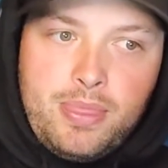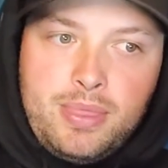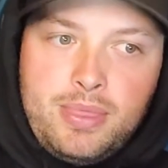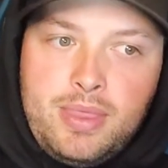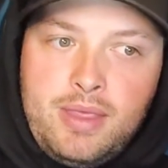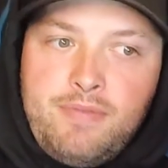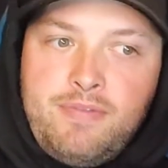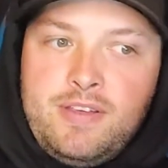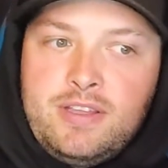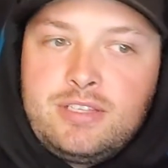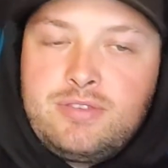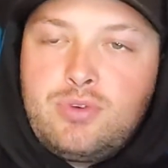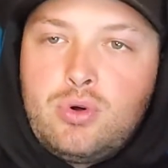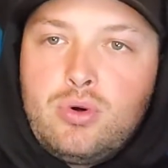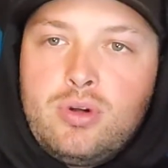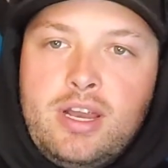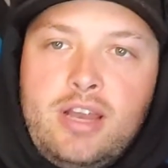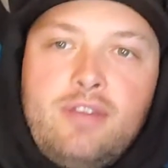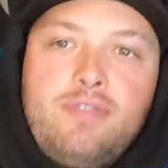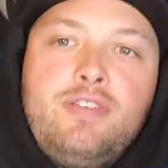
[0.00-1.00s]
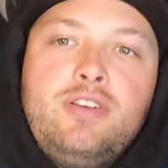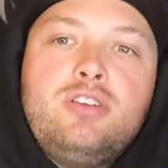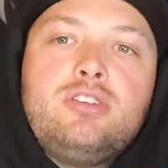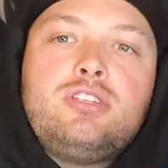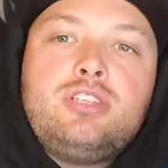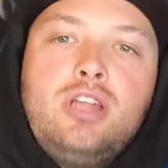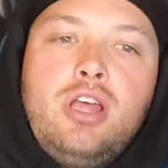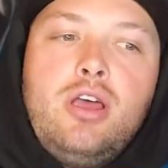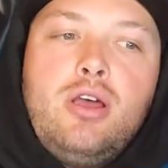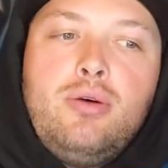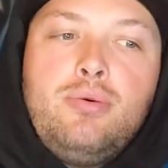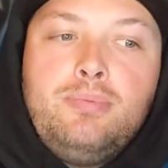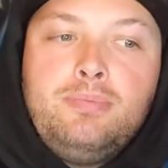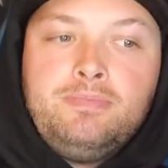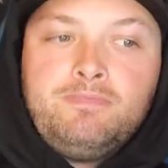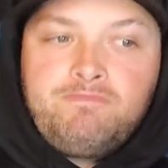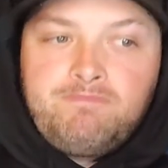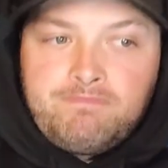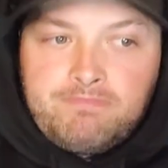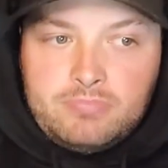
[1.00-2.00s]
Defensive coordinator Phil Snow
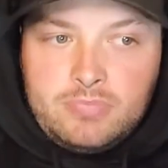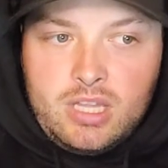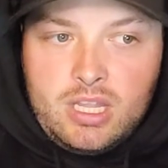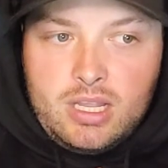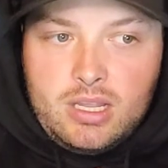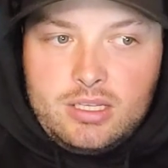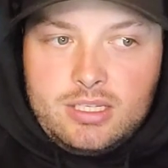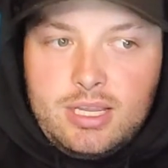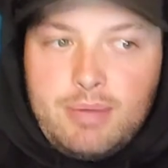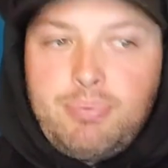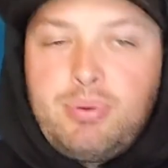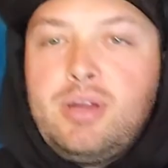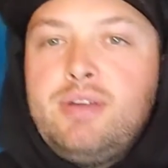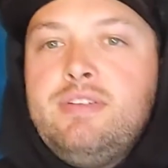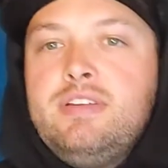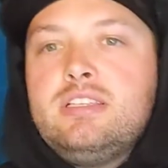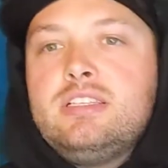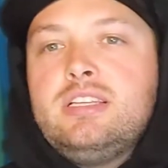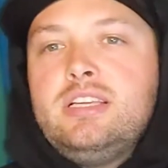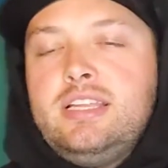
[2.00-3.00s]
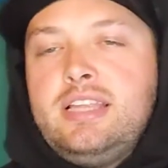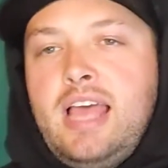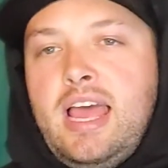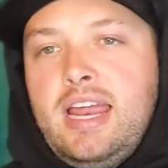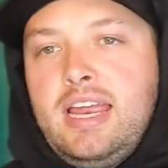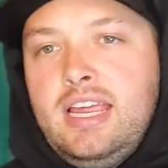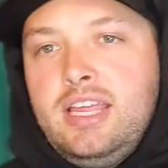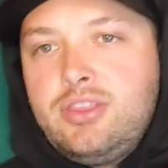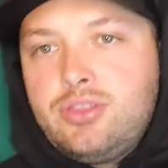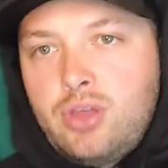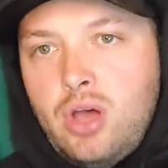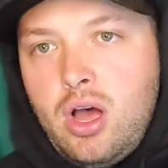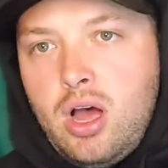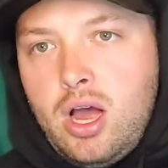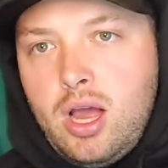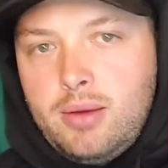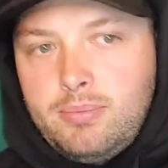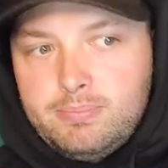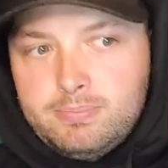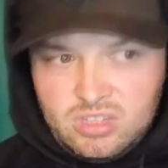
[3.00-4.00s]
said previously that he
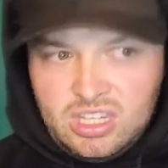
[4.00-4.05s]
thought